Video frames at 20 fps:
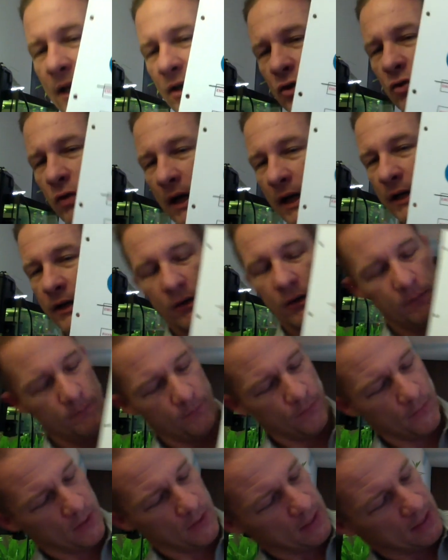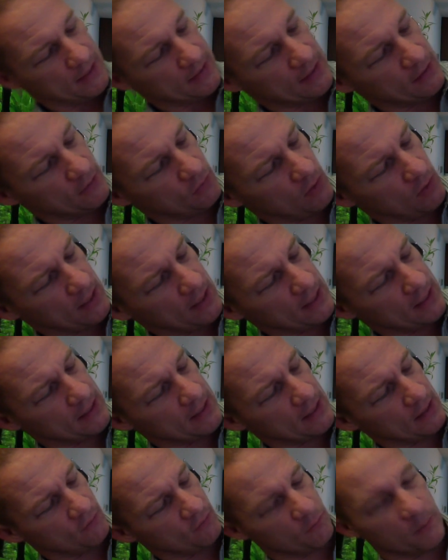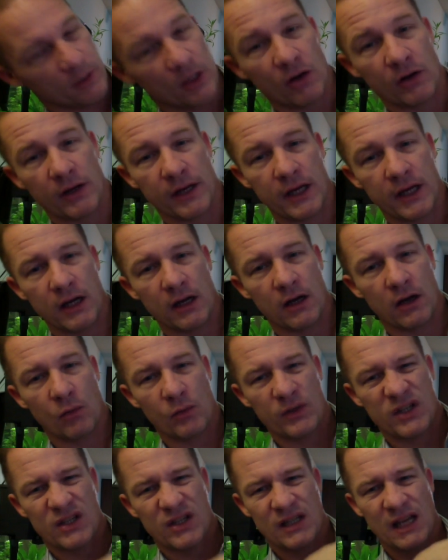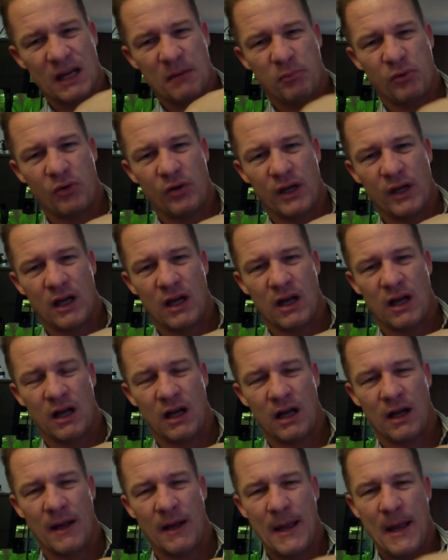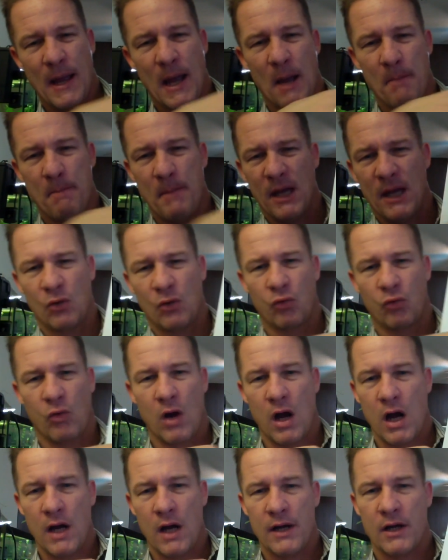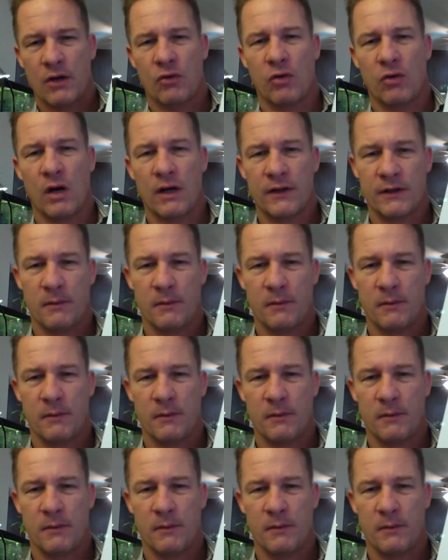try to do is they try to connect from here to here, which is like putting a metal rod across the